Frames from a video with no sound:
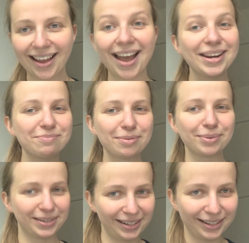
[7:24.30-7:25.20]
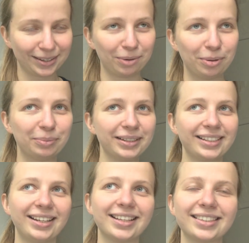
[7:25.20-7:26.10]
any publicity is good
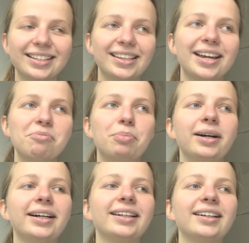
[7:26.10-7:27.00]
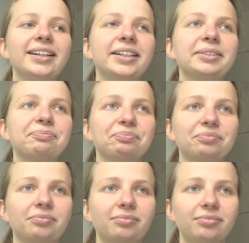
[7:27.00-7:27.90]
publicity, as they say. But
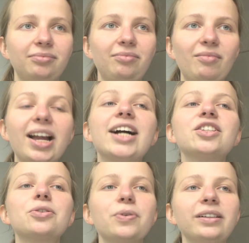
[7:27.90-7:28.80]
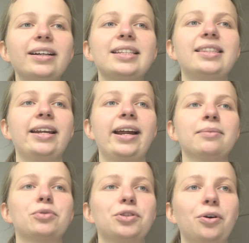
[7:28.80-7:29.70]
I just realized that I
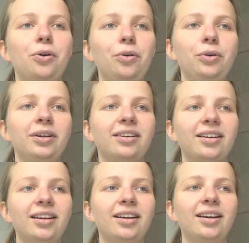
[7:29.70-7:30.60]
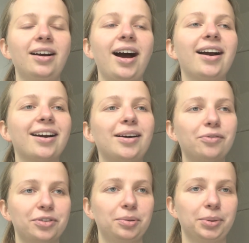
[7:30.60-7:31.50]
am so
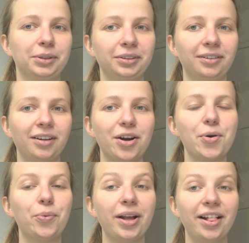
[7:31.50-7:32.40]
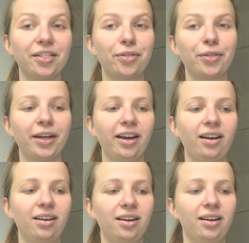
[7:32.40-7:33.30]
uncomfortable with
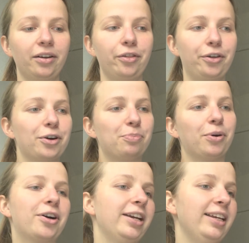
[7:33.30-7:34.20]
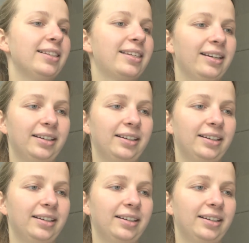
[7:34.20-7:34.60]
third parties